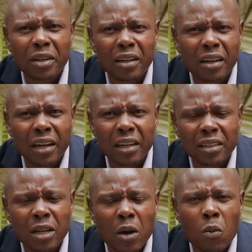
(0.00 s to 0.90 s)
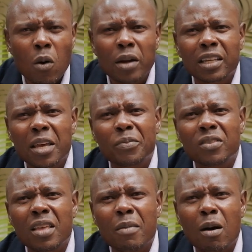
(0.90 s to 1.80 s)
in the night? What keeps
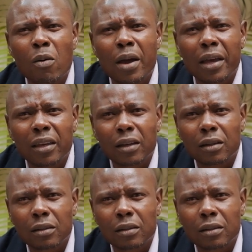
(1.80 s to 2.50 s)
them awake?